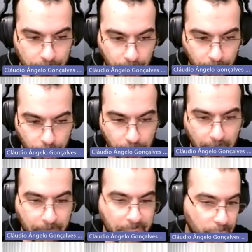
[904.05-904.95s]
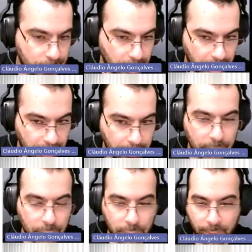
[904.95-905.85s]
So the controller uploads the
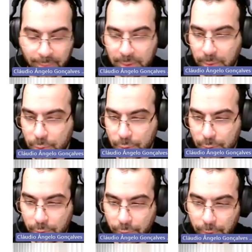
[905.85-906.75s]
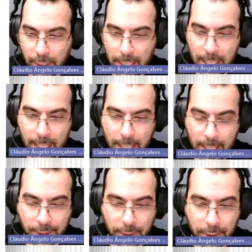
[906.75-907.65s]
data to the RabbitMQ server,
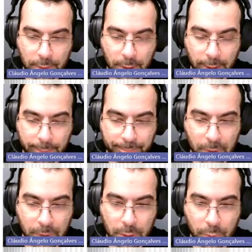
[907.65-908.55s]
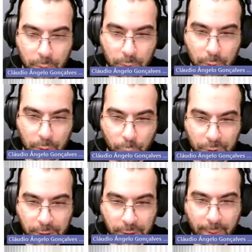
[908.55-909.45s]
and then
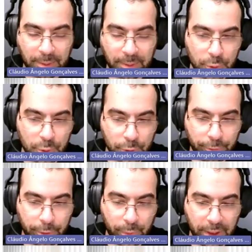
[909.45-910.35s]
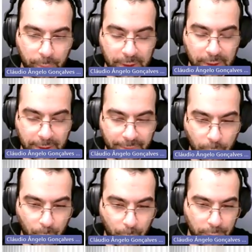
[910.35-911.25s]
within the RabbitMQ server, we can have a
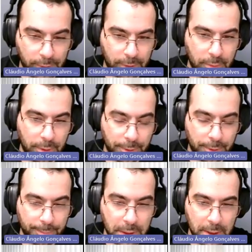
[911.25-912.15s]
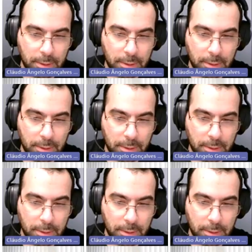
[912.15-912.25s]
component that